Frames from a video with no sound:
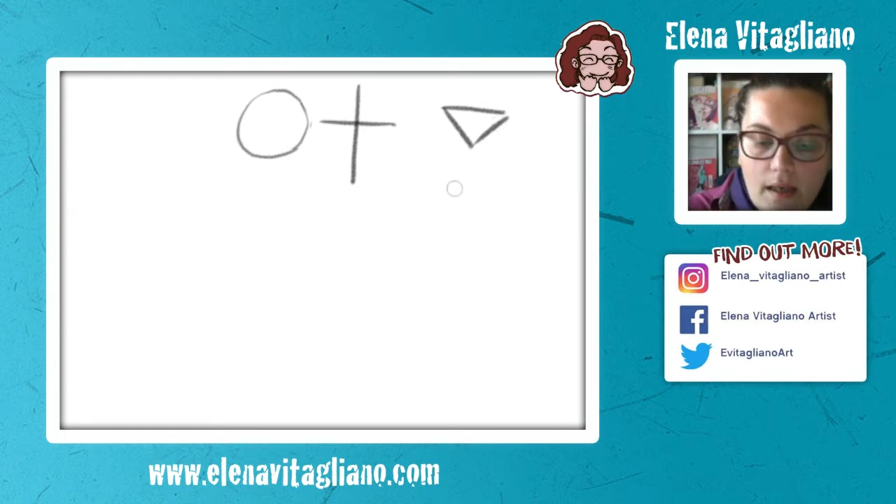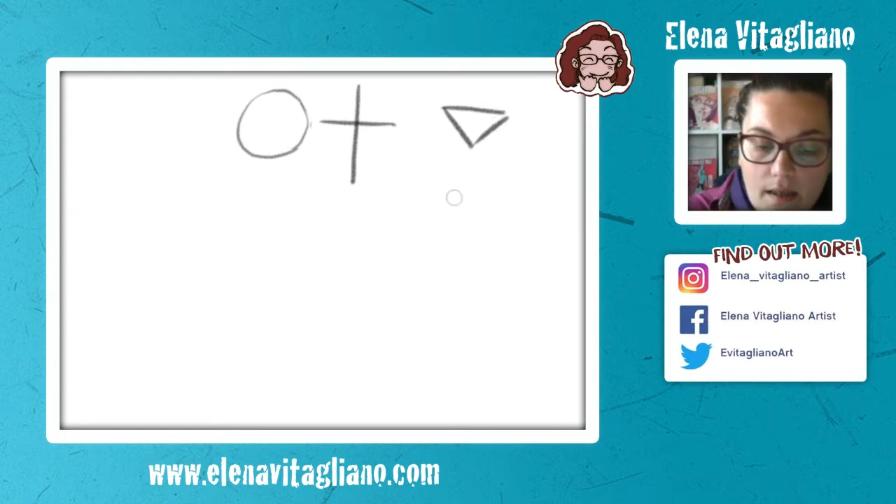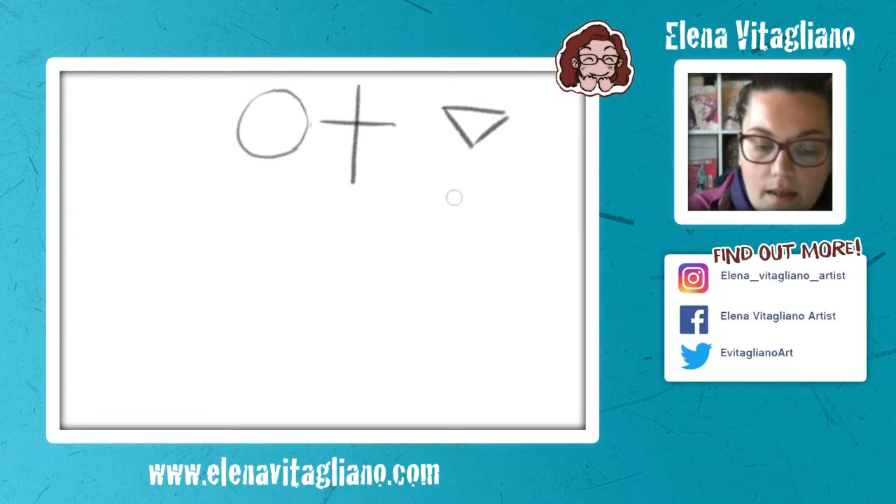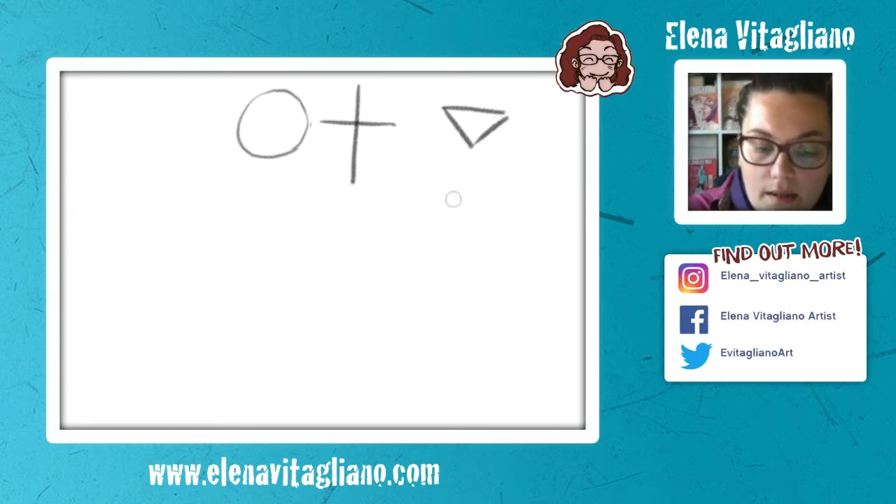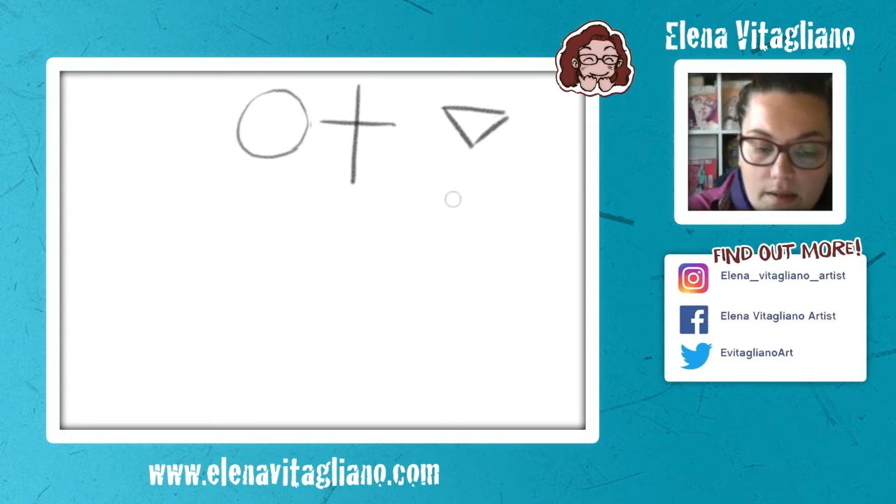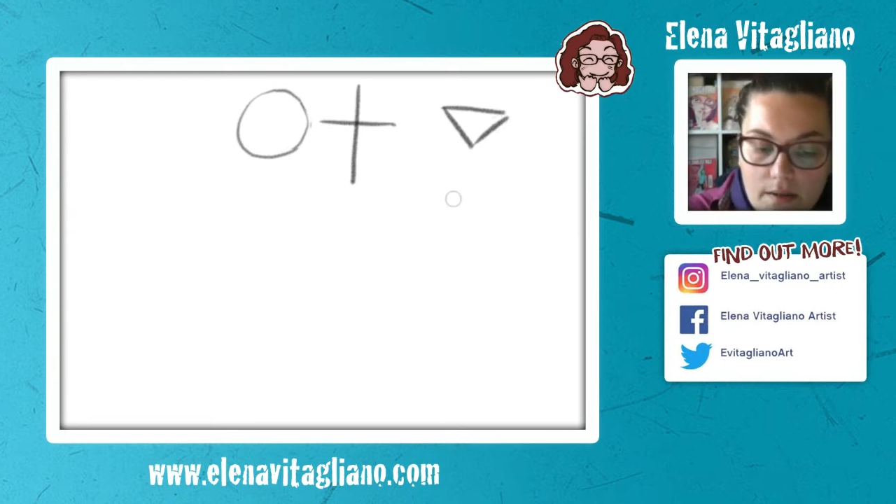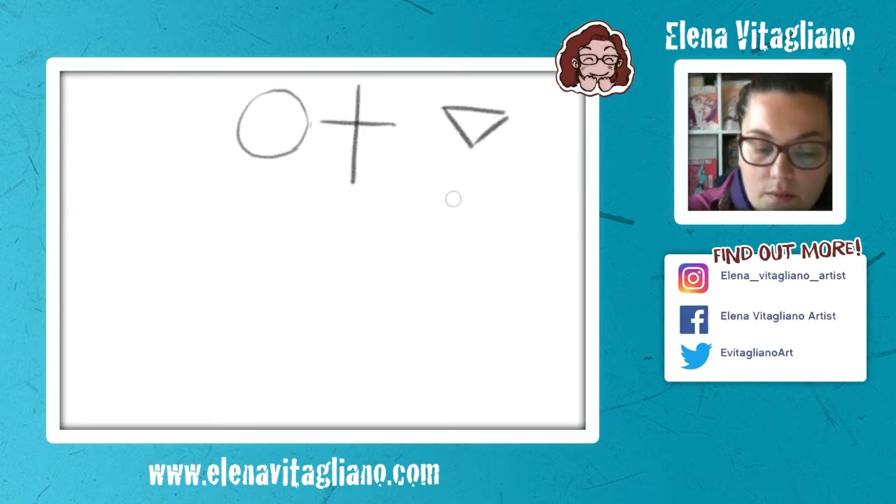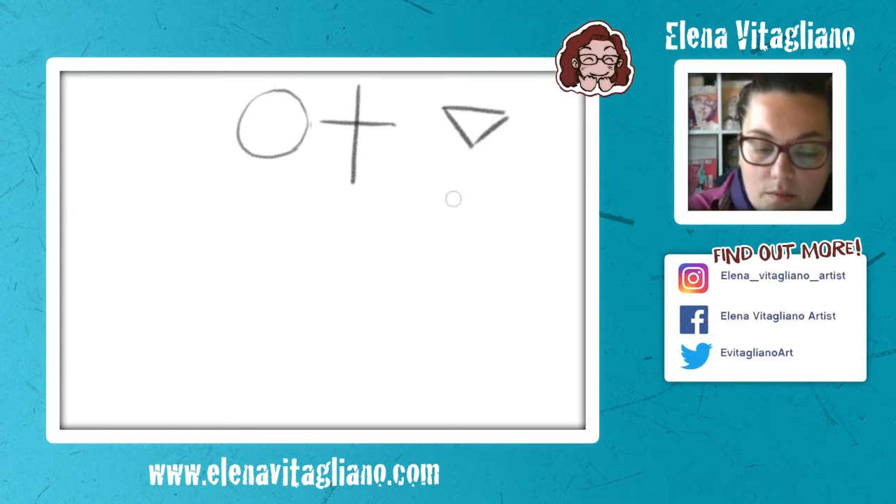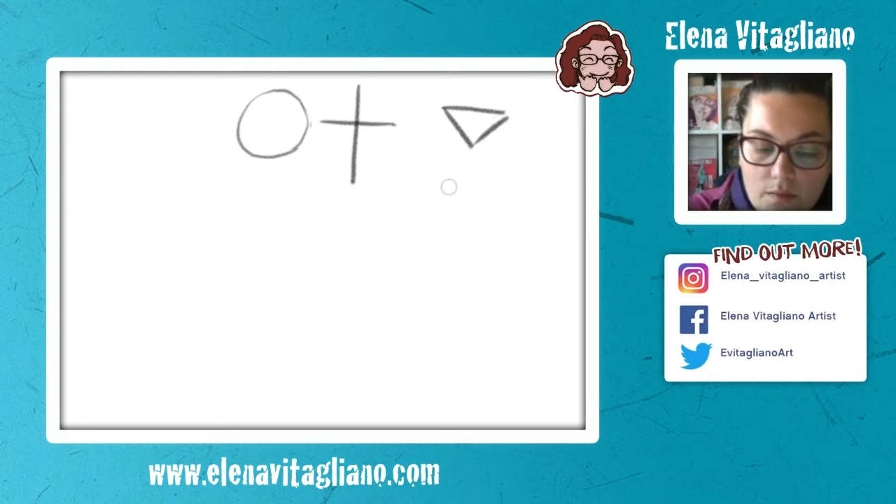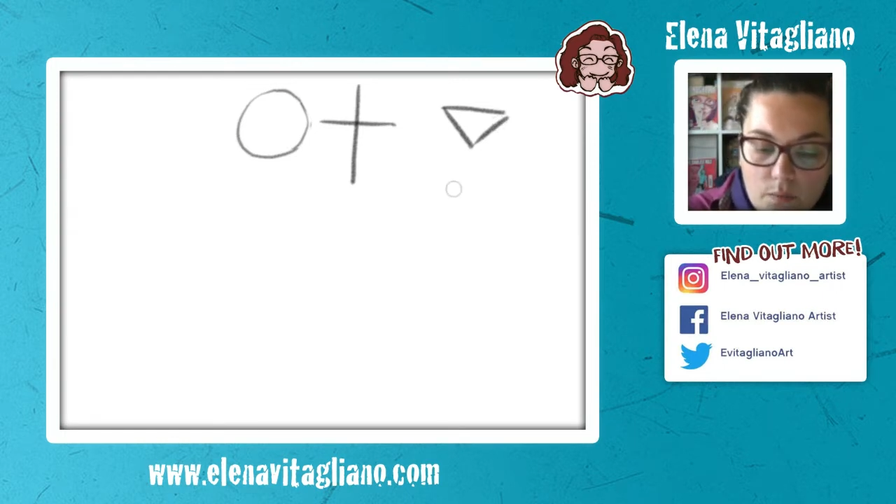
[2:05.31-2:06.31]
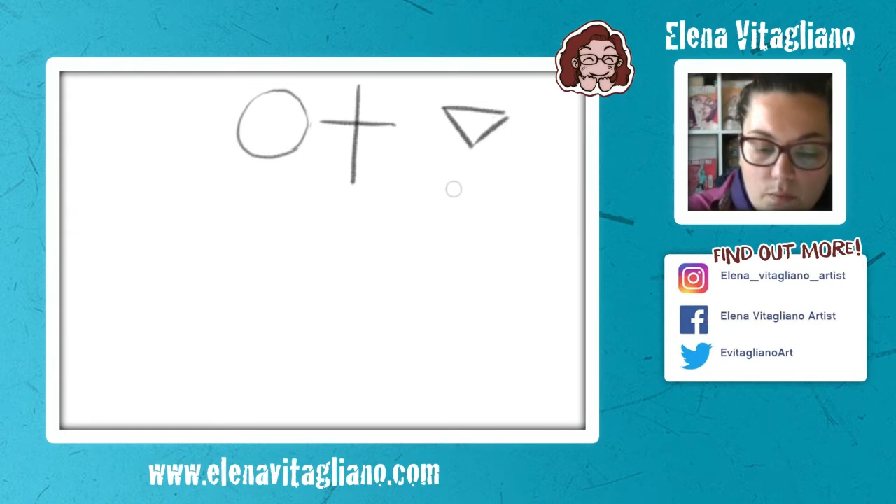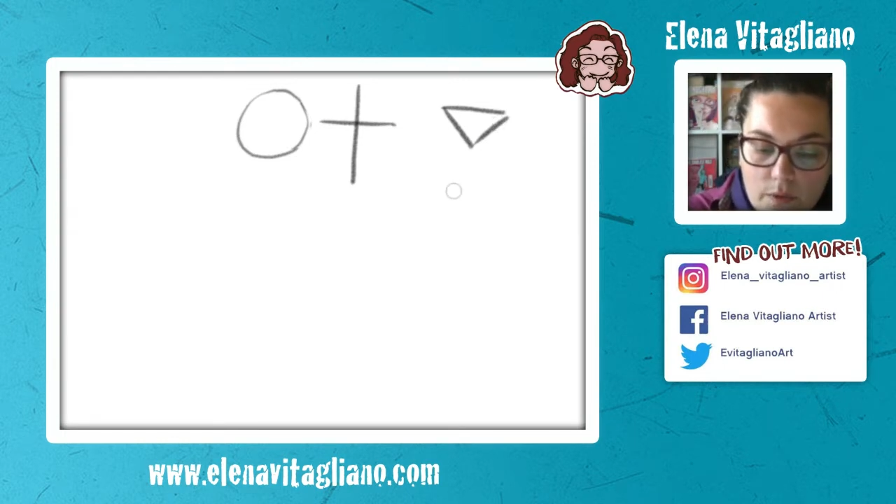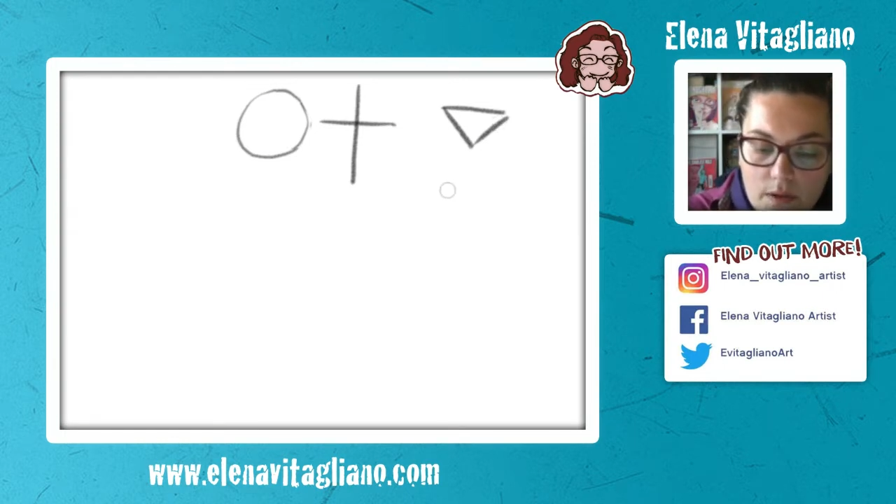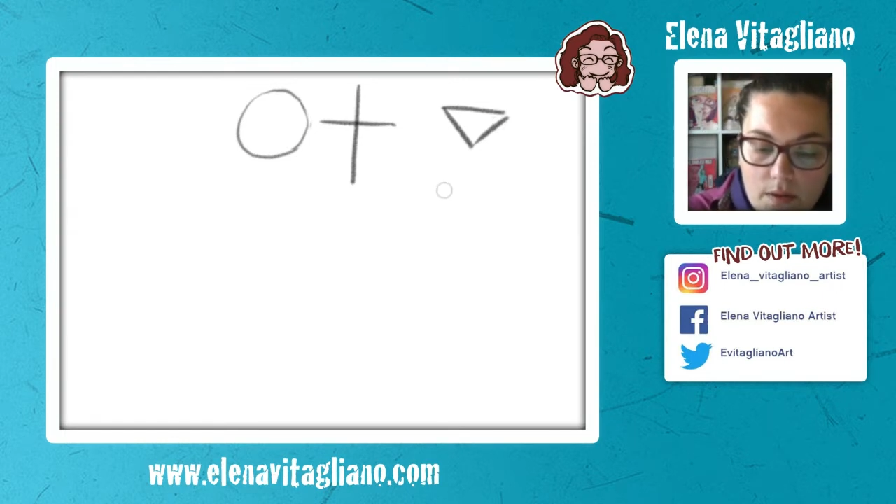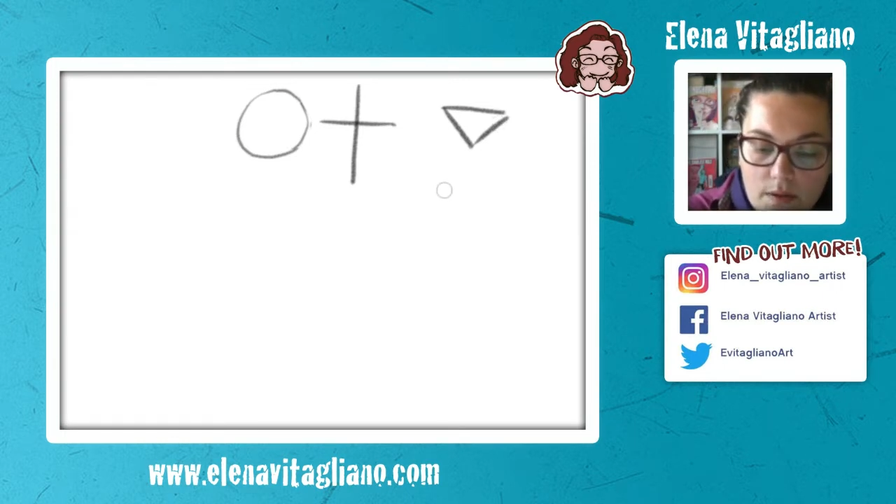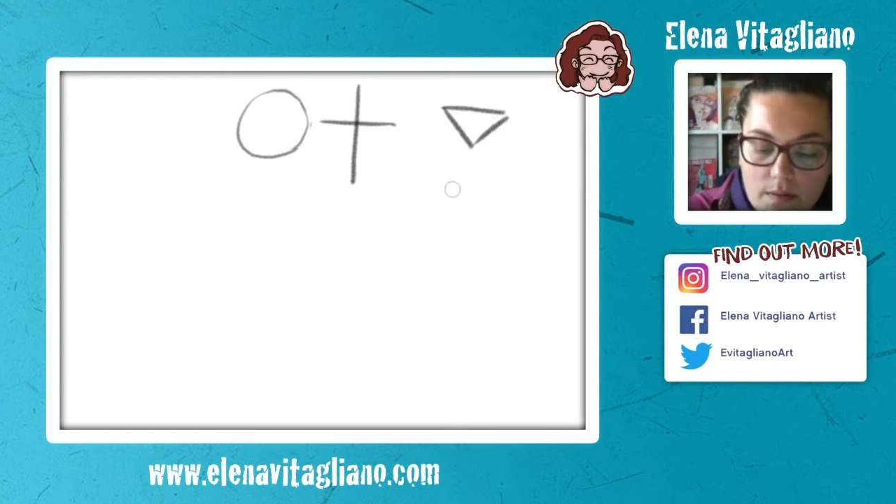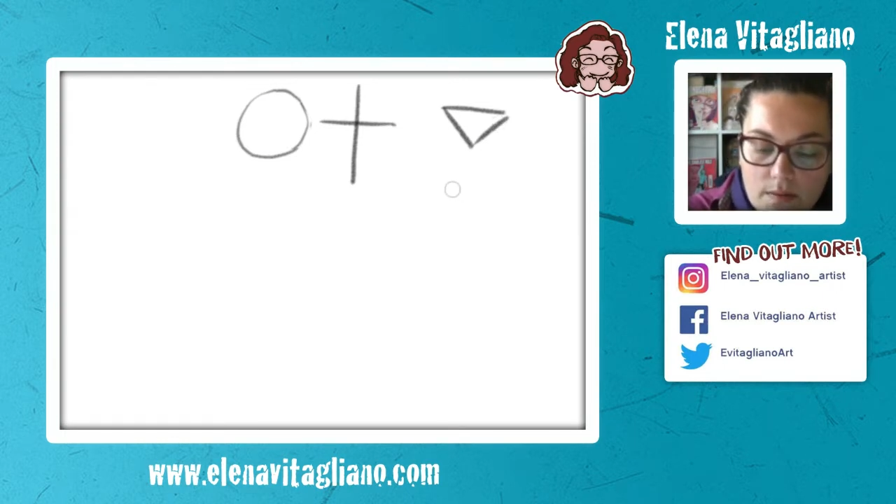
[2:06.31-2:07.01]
I will